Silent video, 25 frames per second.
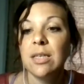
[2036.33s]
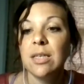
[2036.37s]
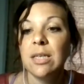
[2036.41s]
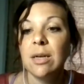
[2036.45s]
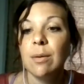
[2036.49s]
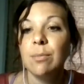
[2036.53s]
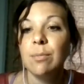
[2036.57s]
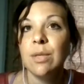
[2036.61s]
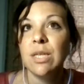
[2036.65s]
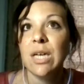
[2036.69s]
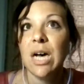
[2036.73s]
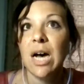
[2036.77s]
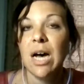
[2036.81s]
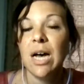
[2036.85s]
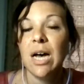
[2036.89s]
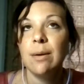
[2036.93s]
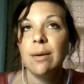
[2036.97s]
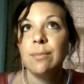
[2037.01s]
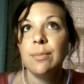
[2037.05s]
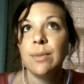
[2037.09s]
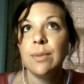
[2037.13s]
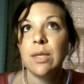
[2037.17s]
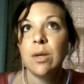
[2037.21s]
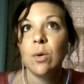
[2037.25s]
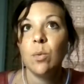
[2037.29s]

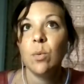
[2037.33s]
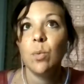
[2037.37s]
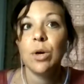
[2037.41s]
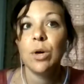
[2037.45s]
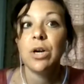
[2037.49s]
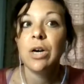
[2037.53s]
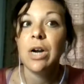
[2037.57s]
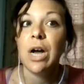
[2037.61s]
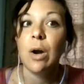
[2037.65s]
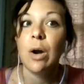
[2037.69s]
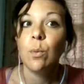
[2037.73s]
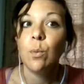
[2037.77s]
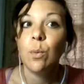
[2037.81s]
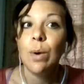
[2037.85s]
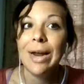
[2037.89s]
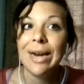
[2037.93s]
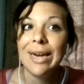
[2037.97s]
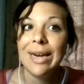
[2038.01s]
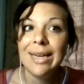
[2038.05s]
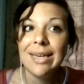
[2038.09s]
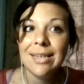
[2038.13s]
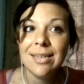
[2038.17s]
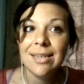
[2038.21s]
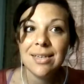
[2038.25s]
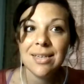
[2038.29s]
Sometimes we're not
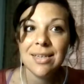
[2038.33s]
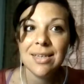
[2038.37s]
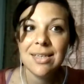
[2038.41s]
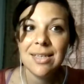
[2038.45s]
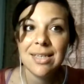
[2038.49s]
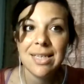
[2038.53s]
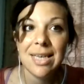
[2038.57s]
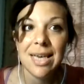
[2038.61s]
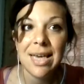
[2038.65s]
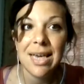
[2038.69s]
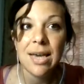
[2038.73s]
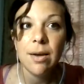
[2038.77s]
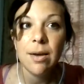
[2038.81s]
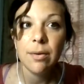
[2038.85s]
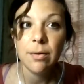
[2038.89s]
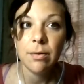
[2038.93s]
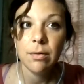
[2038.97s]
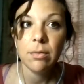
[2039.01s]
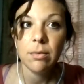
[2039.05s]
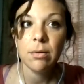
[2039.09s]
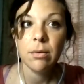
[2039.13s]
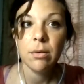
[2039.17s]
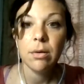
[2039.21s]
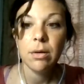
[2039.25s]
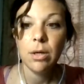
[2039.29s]
ready to see,
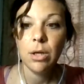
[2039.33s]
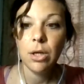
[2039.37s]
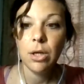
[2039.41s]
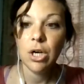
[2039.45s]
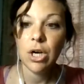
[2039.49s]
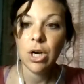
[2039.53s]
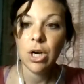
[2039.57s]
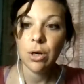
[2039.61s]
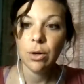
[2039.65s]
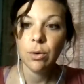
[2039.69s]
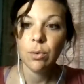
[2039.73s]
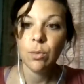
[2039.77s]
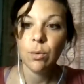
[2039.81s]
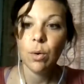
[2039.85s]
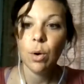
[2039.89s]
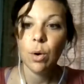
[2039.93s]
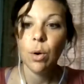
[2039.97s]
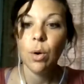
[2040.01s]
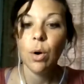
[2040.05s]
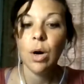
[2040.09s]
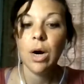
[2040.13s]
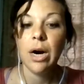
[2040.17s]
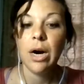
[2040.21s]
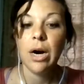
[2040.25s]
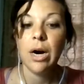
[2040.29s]

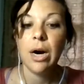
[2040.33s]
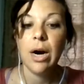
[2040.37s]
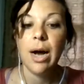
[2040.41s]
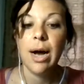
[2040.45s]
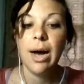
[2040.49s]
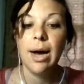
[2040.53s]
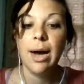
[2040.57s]
or